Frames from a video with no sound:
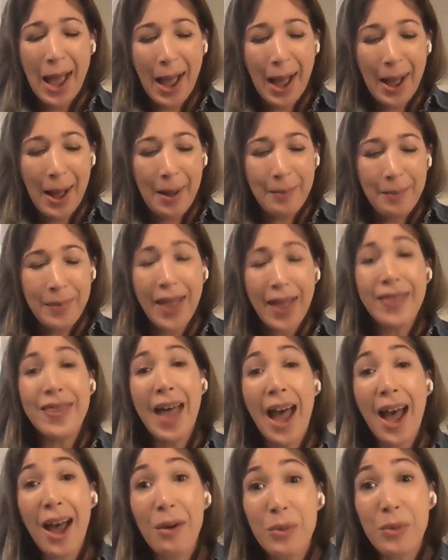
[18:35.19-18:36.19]
And
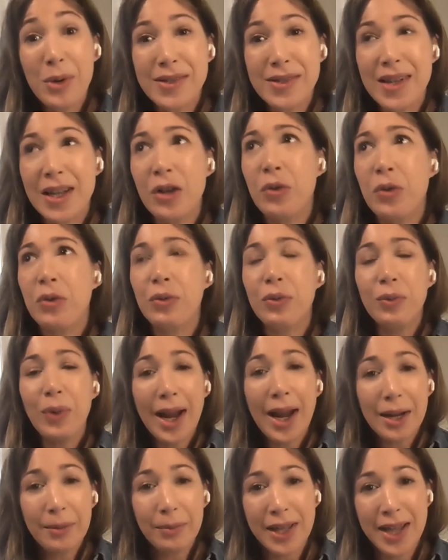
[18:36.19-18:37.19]
that was
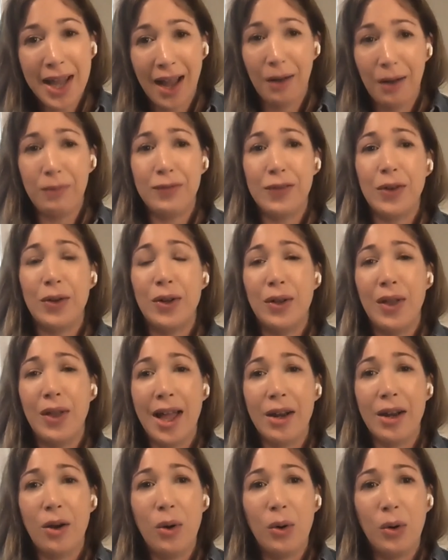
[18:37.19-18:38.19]
incredibly helpful
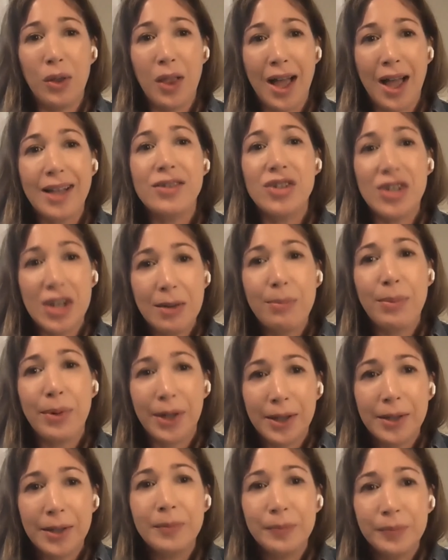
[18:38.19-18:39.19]
and a whole lot
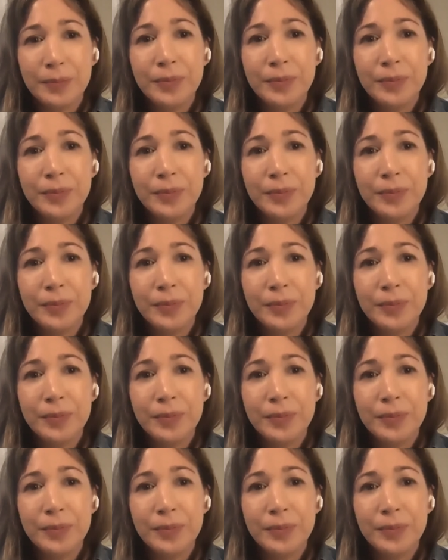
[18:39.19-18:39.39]
cheaper.